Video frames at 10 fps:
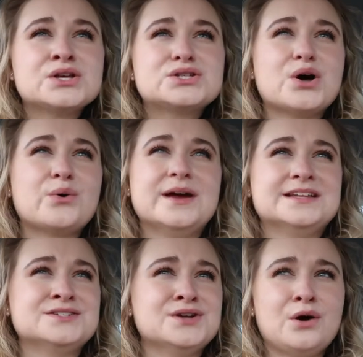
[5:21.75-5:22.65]
So
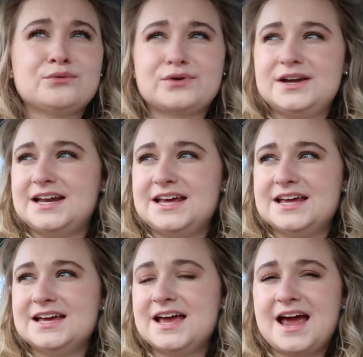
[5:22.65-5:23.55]
it's not
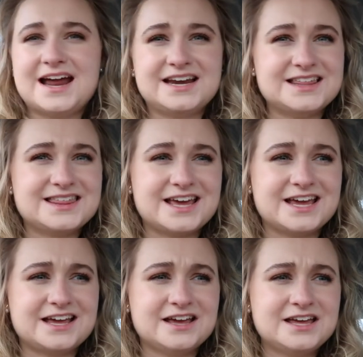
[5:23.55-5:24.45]
really
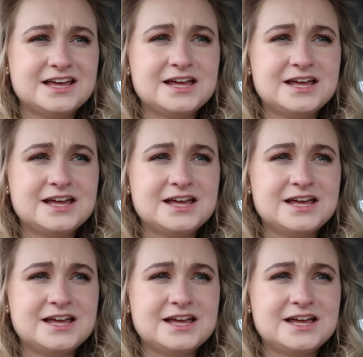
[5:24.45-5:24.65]
anything